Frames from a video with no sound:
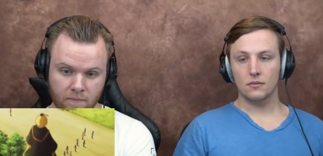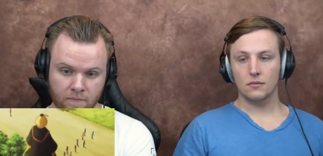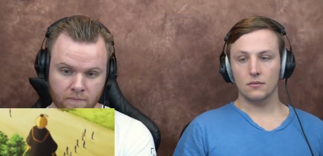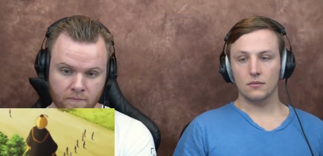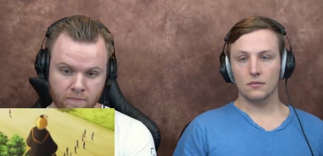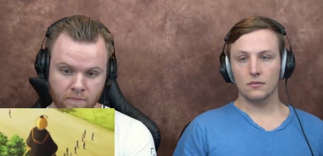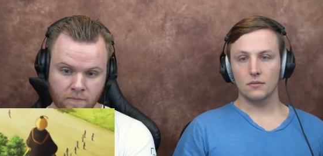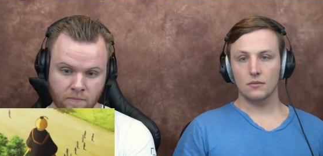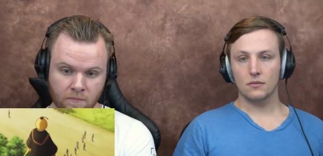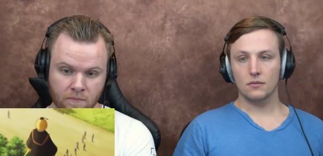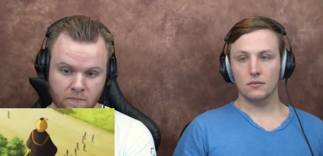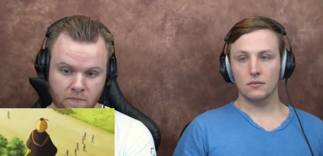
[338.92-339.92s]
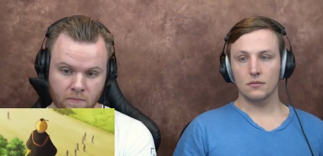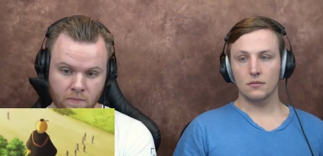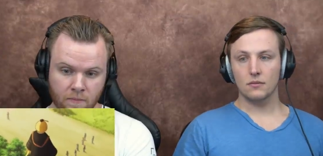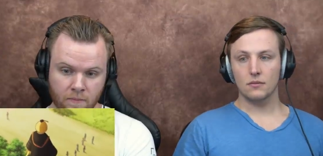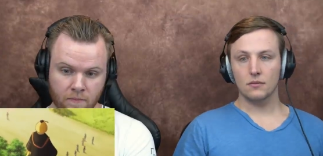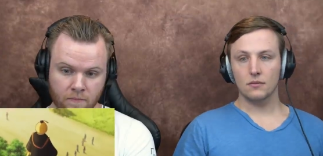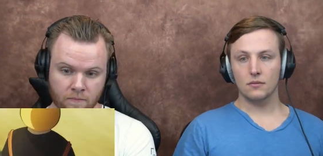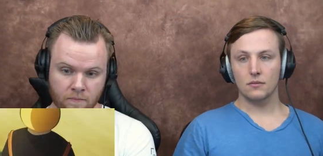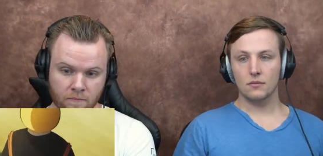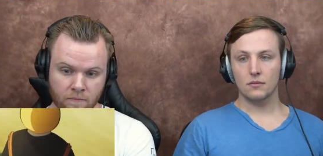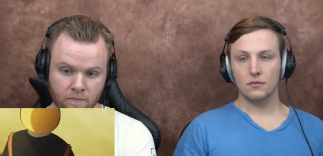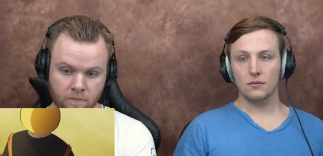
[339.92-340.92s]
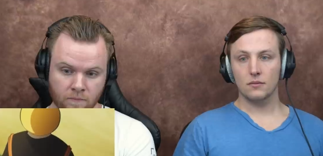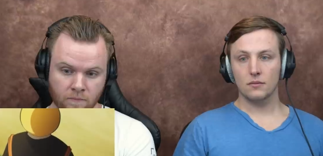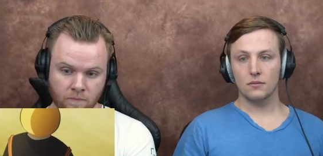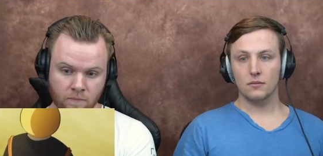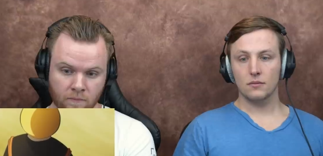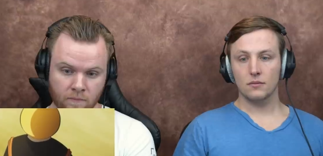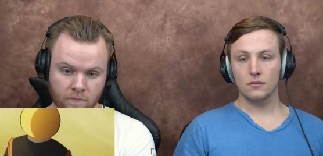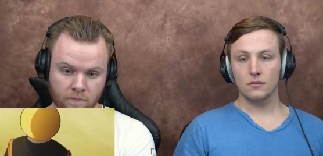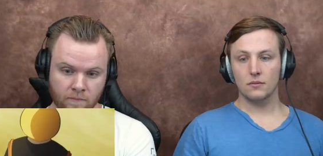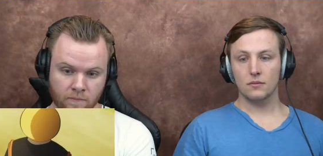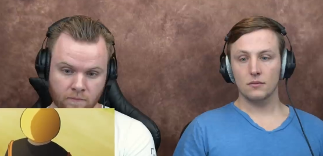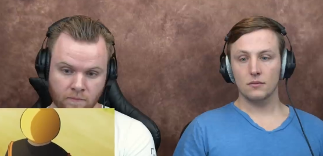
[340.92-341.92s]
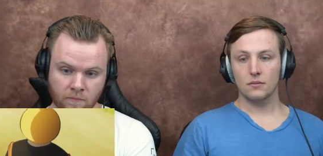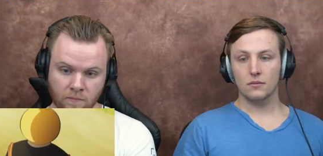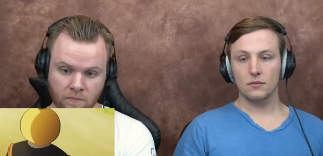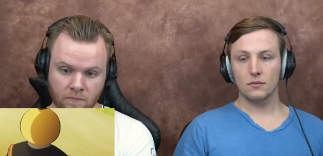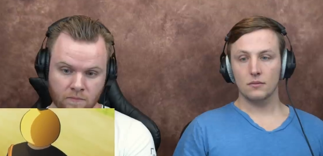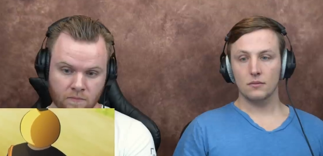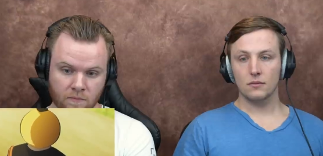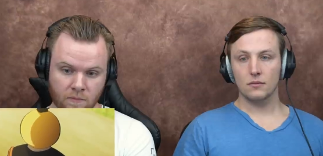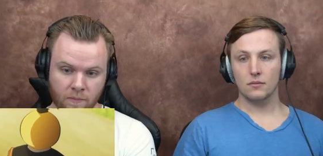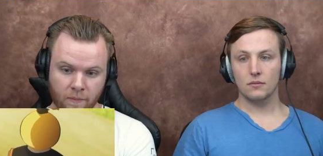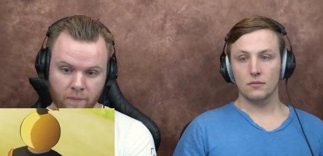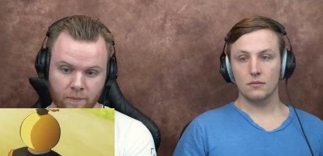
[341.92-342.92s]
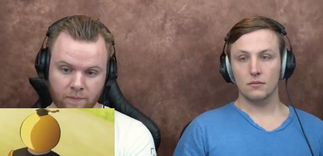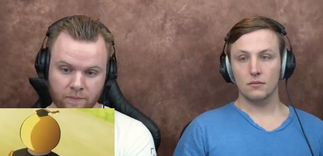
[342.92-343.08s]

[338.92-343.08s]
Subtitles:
No one is speaking in this clip.